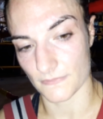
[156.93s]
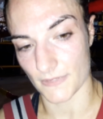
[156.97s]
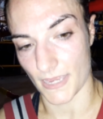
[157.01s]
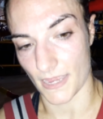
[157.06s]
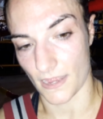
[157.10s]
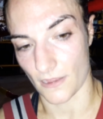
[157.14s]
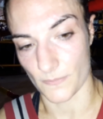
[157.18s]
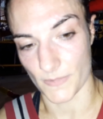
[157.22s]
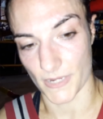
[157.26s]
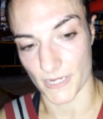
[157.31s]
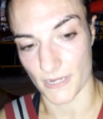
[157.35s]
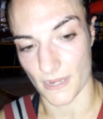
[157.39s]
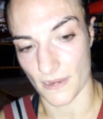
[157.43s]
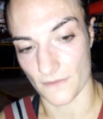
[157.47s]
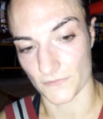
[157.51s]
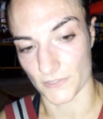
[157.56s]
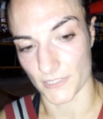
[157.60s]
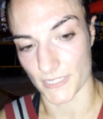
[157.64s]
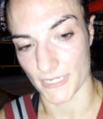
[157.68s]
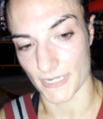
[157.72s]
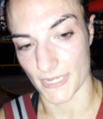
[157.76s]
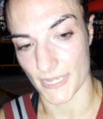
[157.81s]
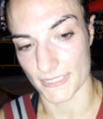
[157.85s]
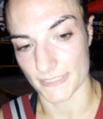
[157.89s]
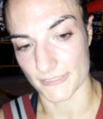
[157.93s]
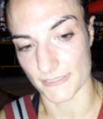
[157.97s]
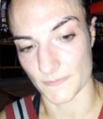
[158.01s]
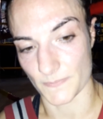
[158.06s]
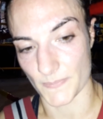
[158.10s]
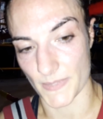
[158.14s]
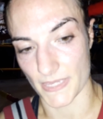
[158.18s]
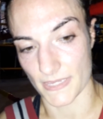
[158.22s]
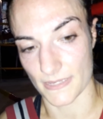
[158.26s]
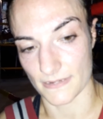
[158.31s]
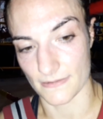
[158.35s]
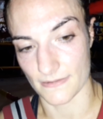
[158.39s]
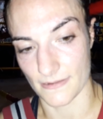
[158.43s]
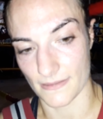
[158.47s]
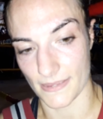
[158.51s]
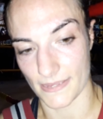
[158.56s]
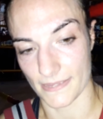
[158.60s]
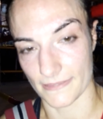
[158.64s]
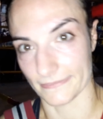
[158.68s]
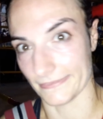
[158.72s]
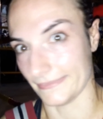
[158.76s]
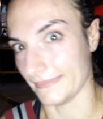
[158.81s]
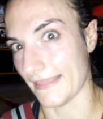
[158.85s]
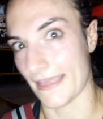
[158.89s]
how my recovery has been
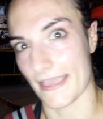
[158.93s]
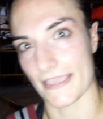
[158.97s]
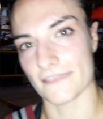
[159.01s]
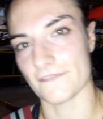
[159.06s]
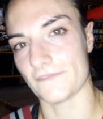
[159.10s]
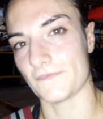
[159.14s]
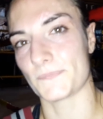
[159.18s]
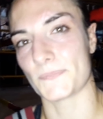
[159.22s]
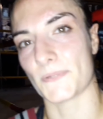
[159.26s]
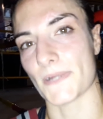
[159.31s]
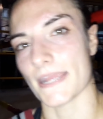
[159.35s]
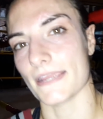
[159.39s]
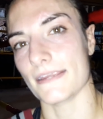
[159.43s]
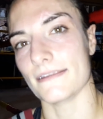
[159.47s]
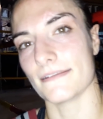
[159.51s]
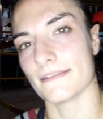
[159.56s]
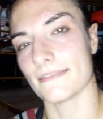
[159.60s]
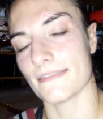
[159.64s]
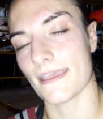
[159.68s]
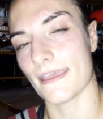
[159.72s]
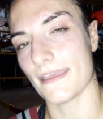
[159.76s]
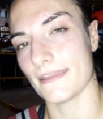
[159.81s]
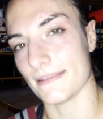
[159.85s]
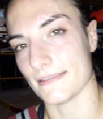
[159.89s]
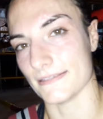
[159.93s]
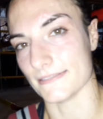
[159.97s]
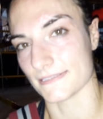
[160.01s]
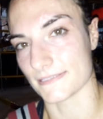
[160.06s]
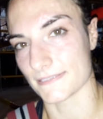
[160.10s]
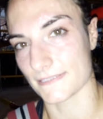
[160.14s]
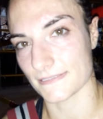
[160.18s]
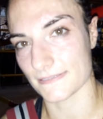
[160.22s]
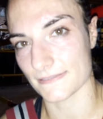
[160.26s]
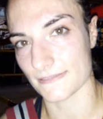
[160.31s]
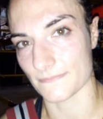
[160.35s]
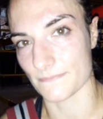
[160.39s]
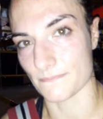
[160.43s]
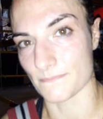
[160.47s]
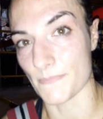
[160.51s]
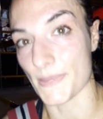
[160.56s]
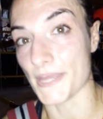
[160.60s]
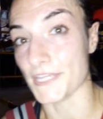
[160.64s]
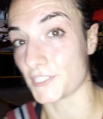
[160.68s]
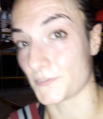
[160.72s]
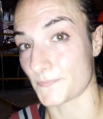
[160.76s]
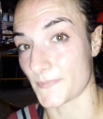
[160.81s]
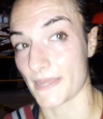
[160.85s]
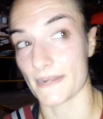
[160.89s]
in life prior to that, is
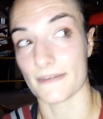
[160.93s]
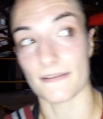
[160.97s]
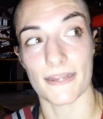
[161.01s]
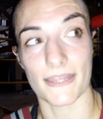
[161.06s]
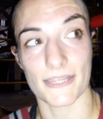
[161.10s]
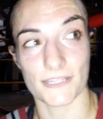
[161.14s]
much better.